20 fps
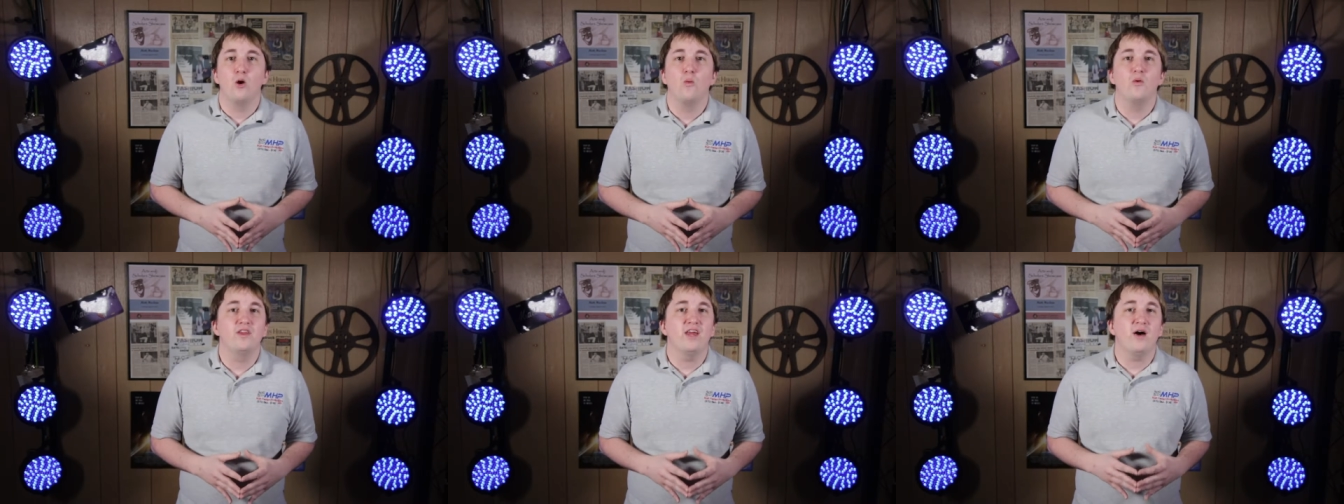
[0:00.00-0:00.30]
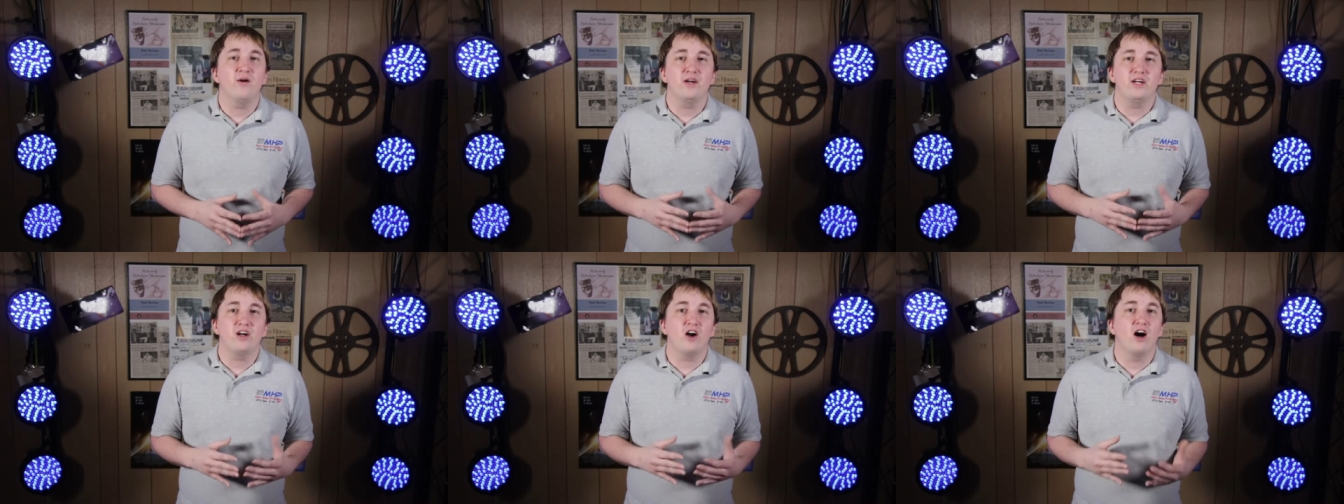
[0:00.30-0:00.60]

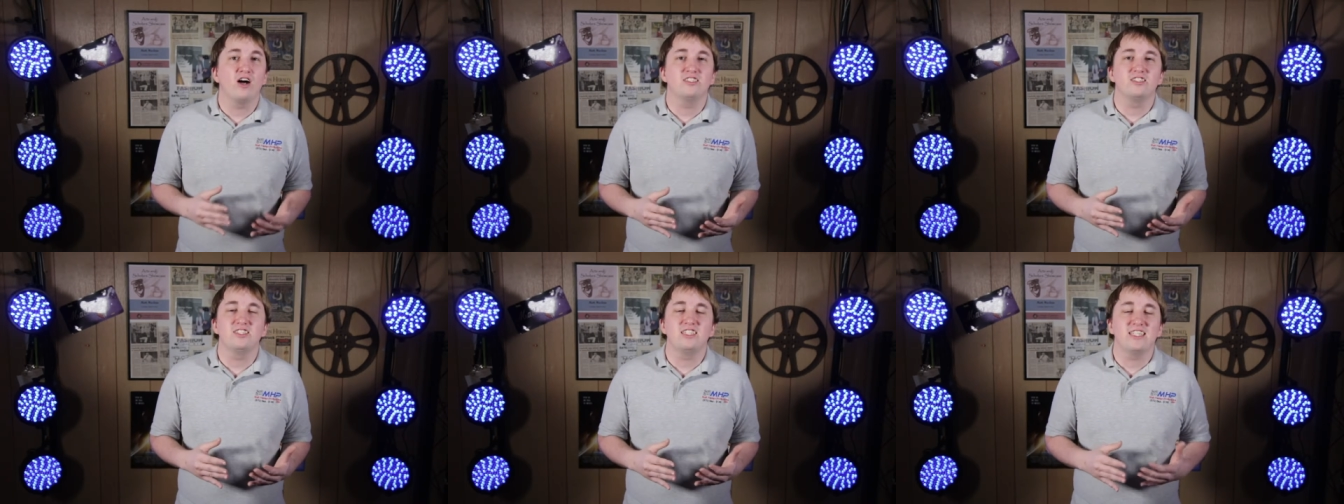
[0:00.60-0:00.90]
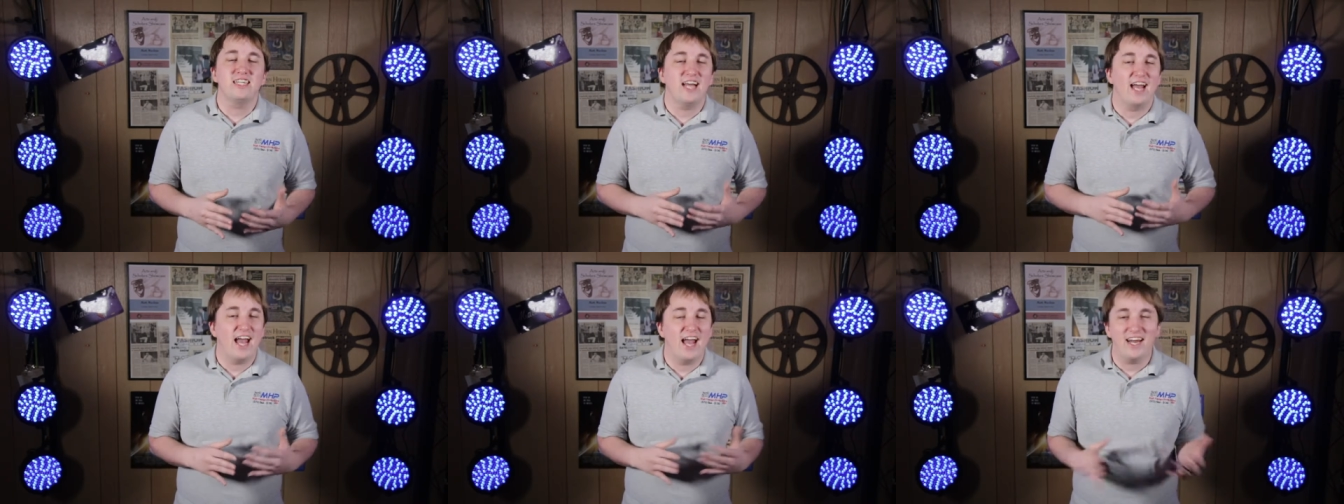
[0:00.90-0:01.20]
without it
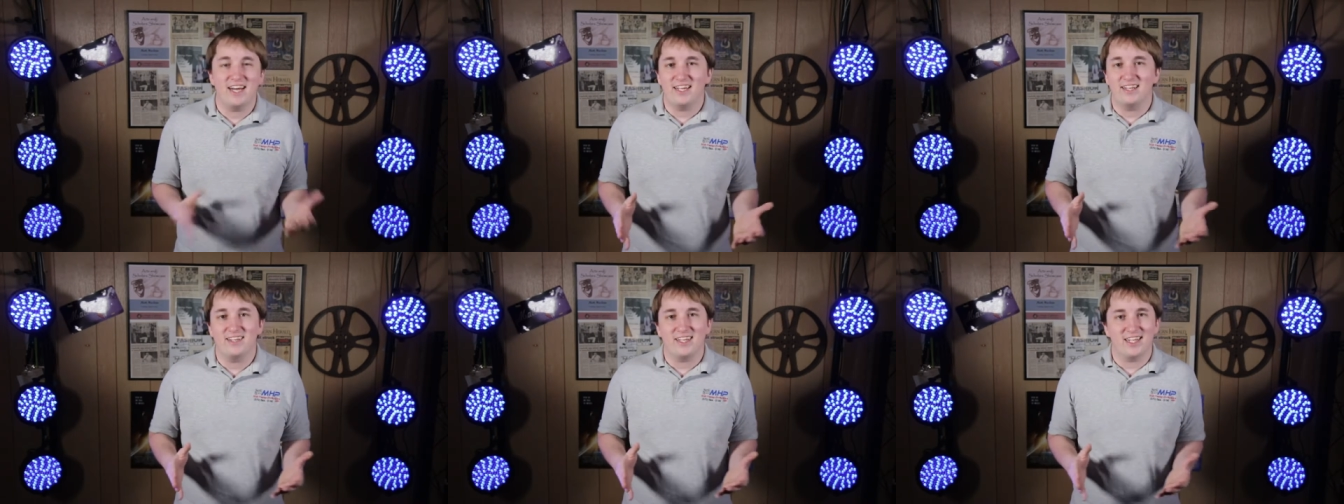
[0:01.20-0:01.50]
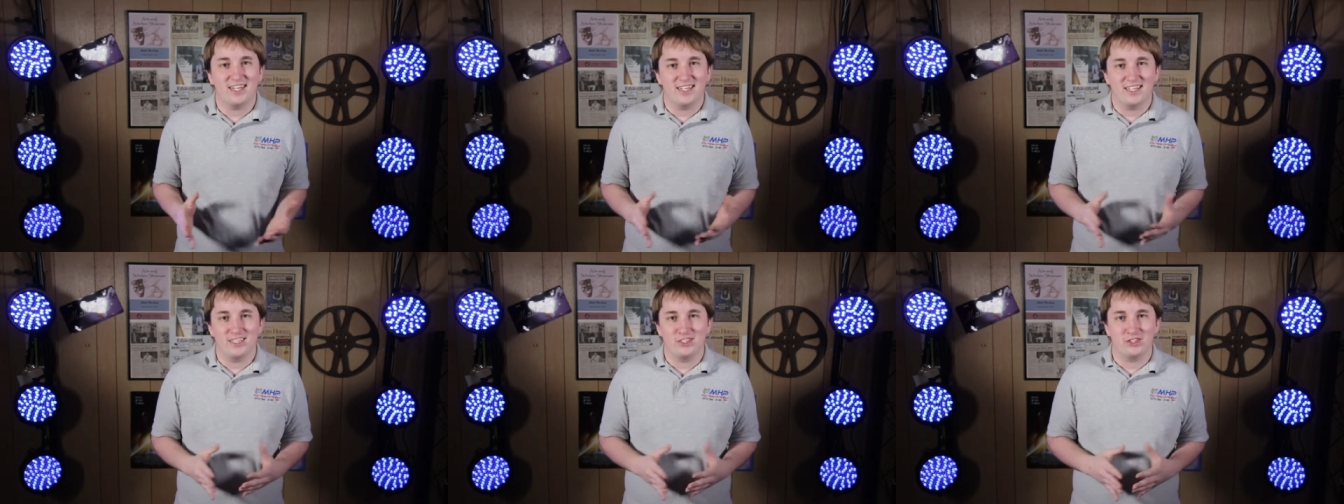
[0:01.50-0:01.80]
costing
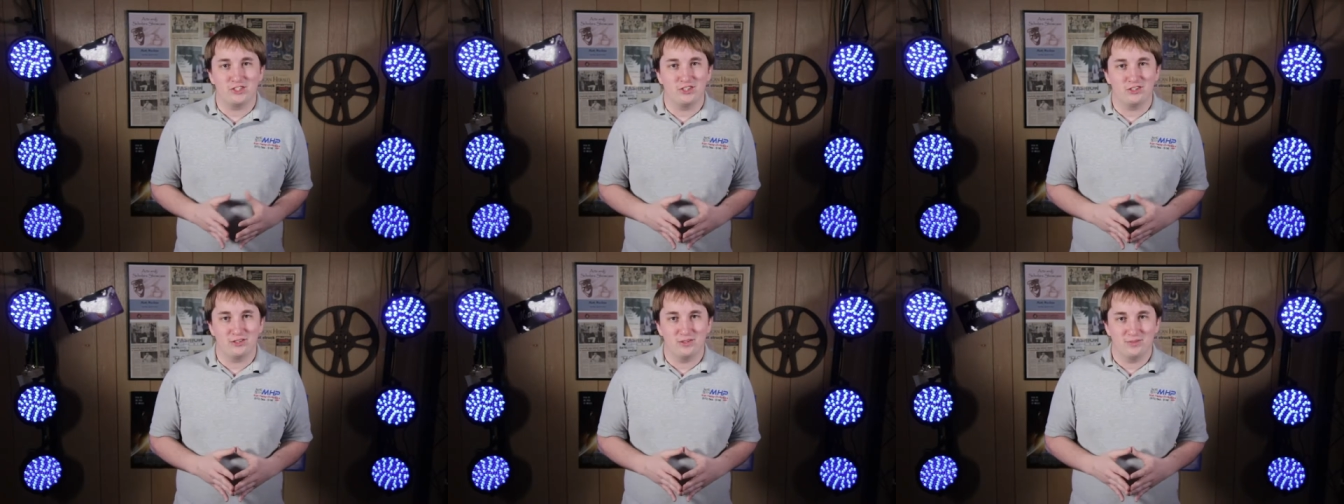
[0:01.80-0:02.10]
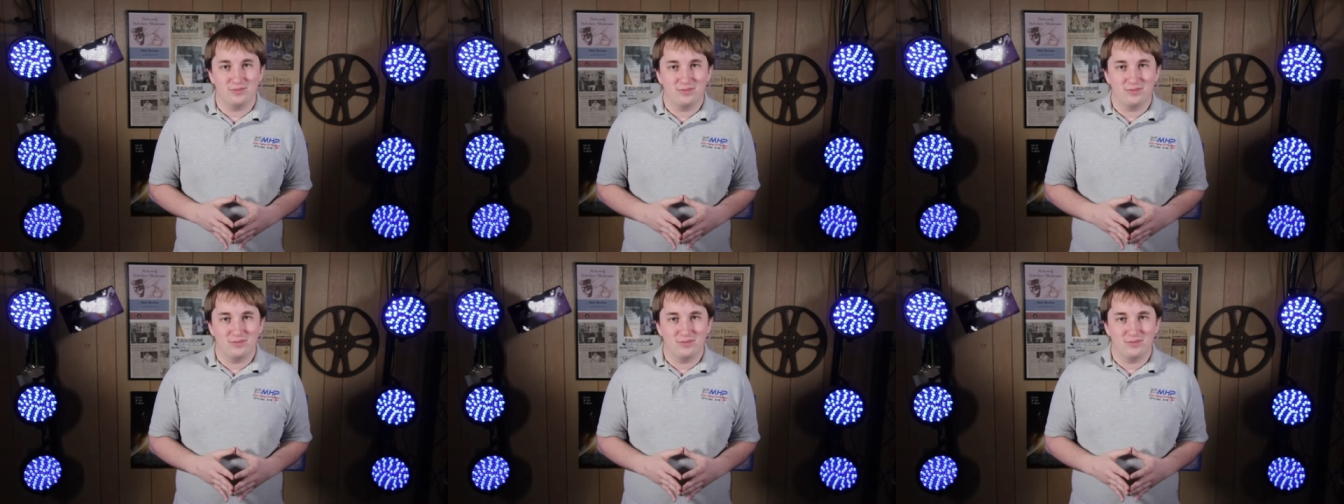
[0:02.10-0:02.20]
anything additional.